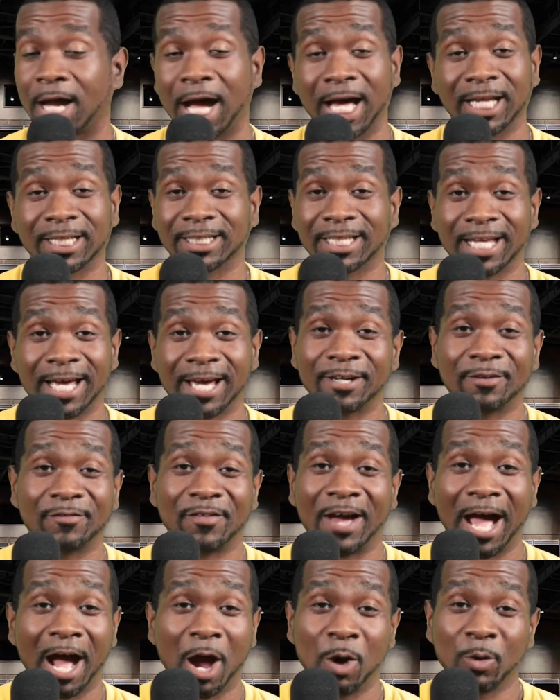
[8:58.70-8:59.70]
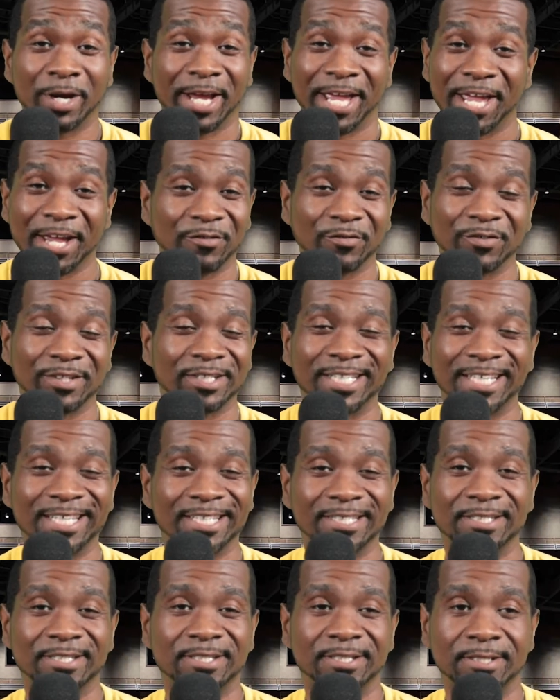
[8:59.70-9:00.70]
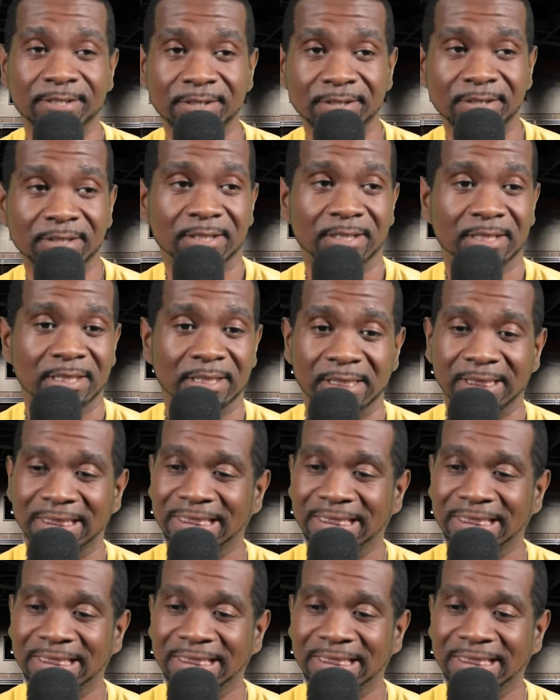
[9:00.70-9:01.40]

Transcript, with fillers: A lot of our everyday decisions